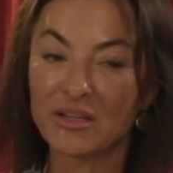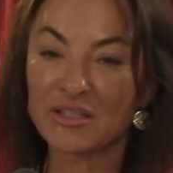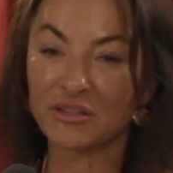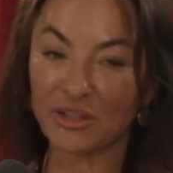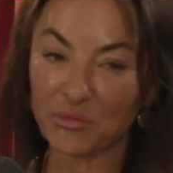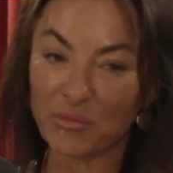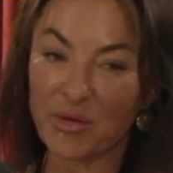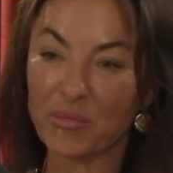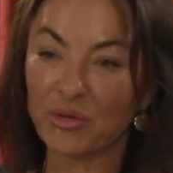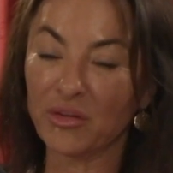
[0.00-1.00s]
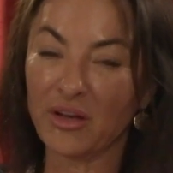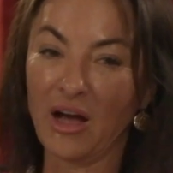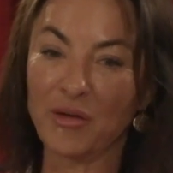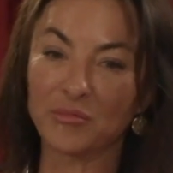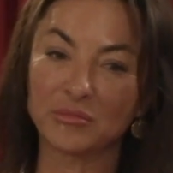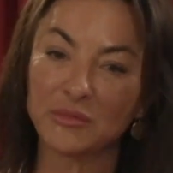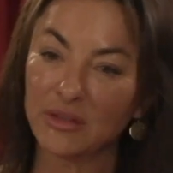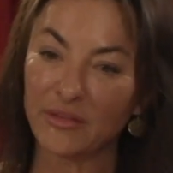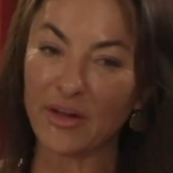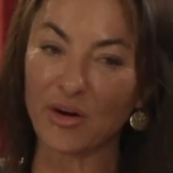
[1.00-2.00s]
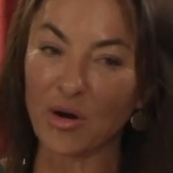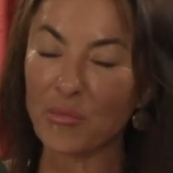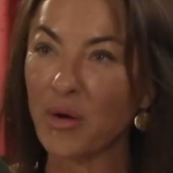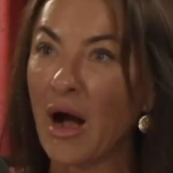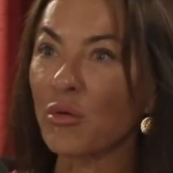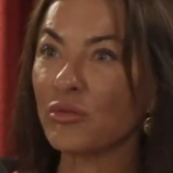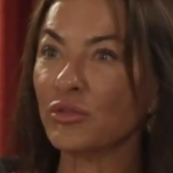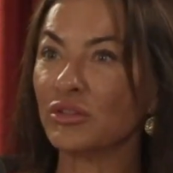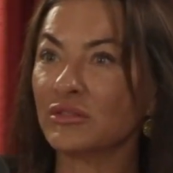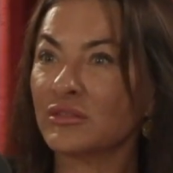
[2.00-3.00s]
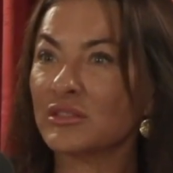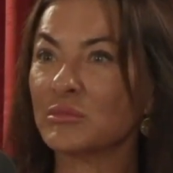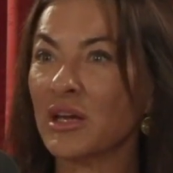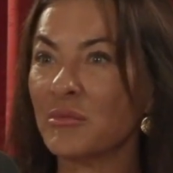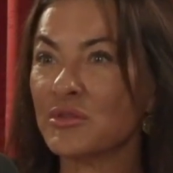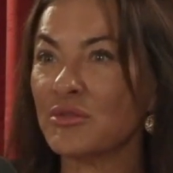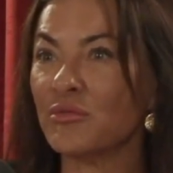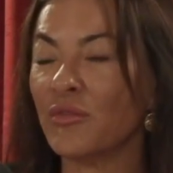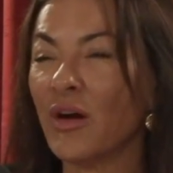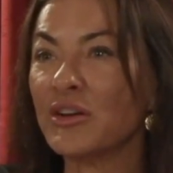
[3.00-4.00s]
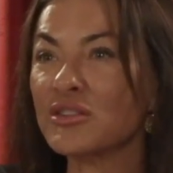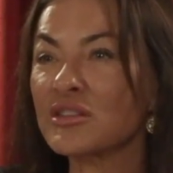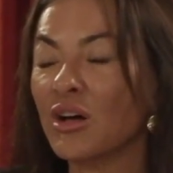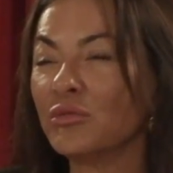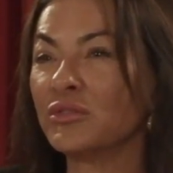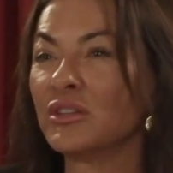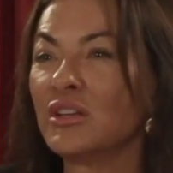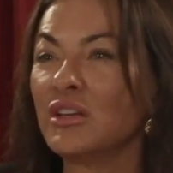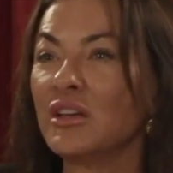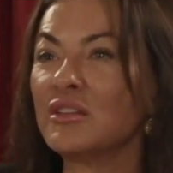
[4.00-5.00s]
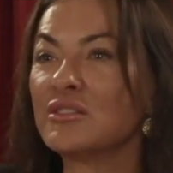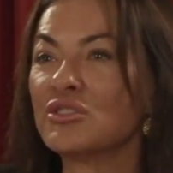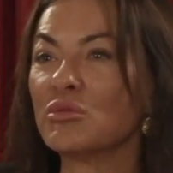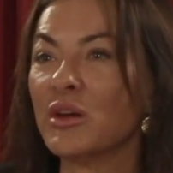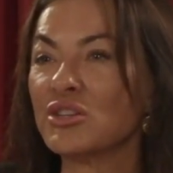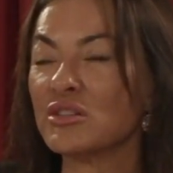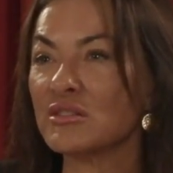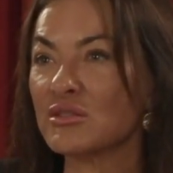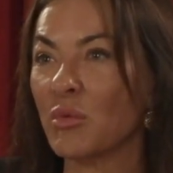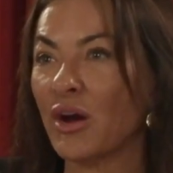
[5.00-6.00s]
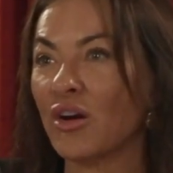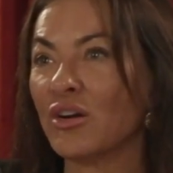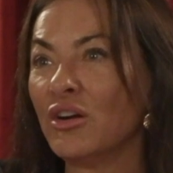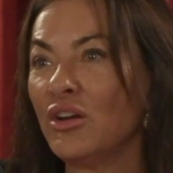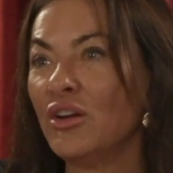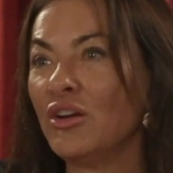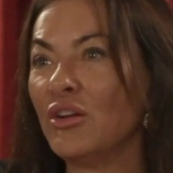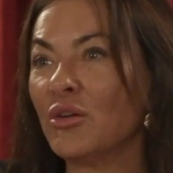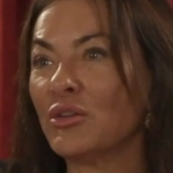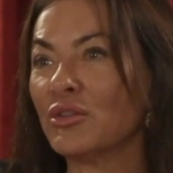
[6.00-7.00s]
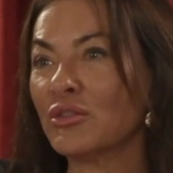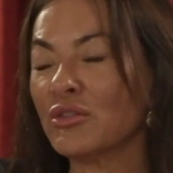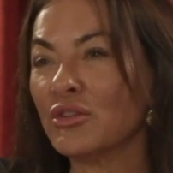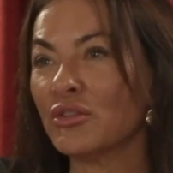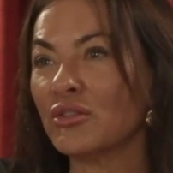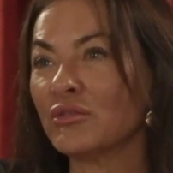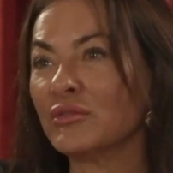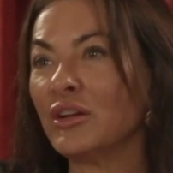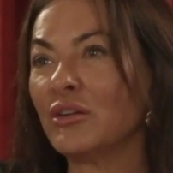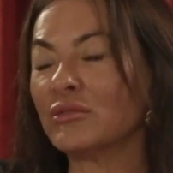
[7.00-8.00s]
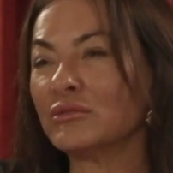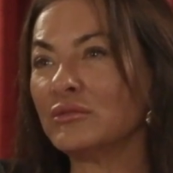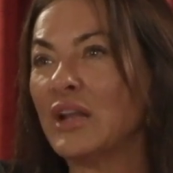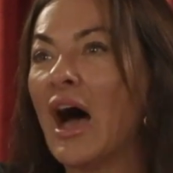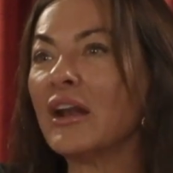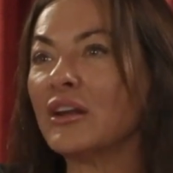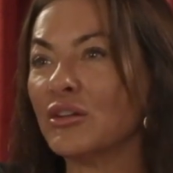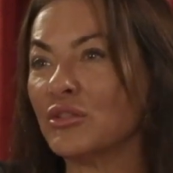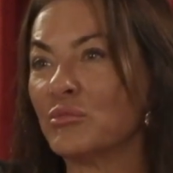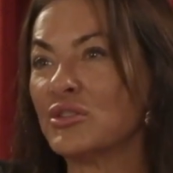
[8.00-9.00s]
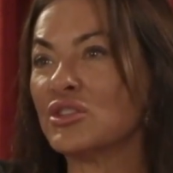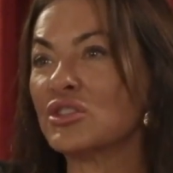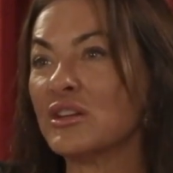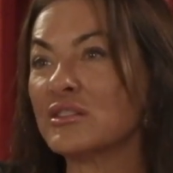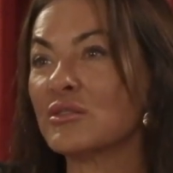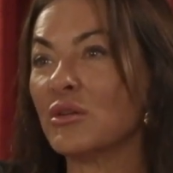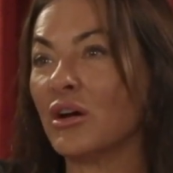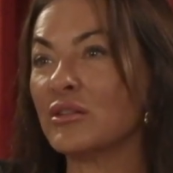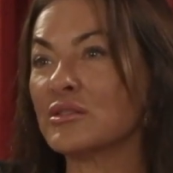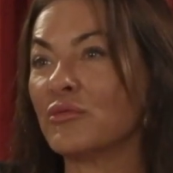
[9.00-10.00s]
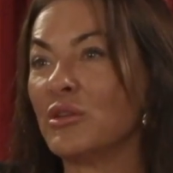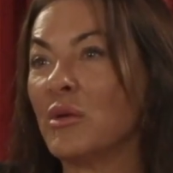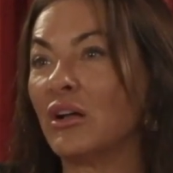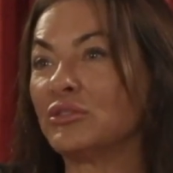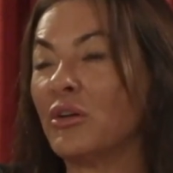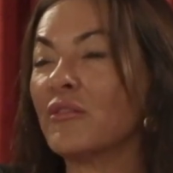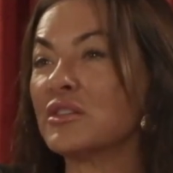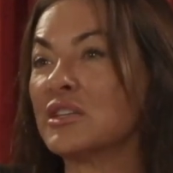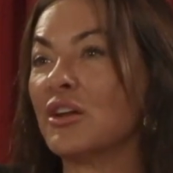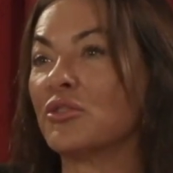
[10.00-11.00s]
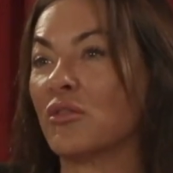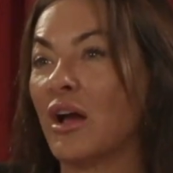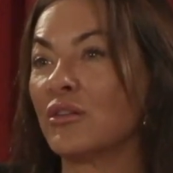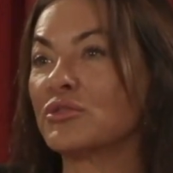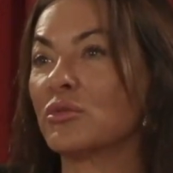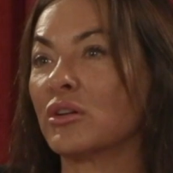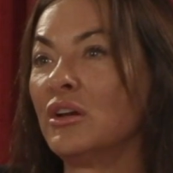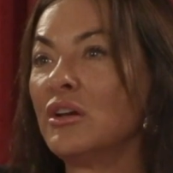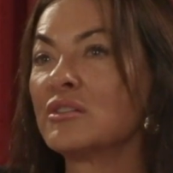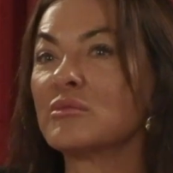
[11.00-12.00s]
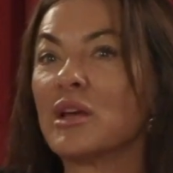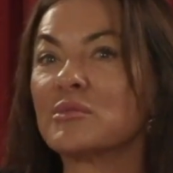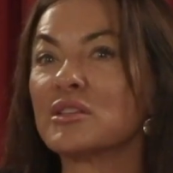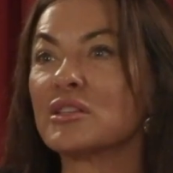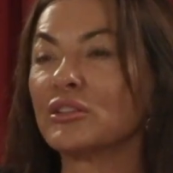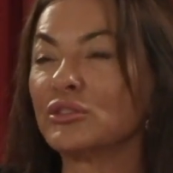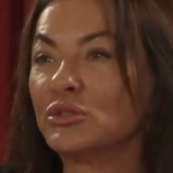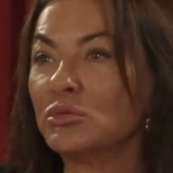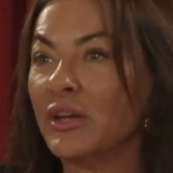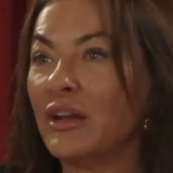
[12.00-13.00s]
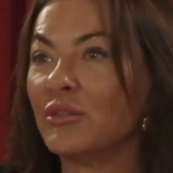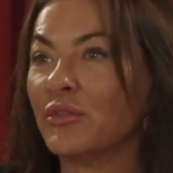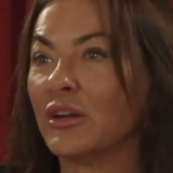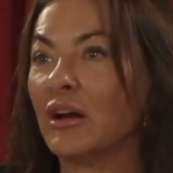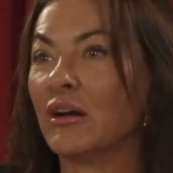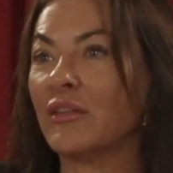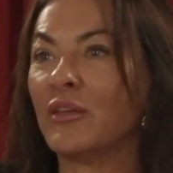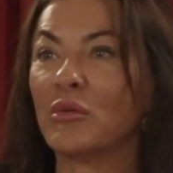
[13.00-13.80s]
Dealing with people that are powerful. Sometimes you find yourself in situations where you're not in a good position as a female, and you have to stand your grounds, or sometimes it's a little too late and you figure out, I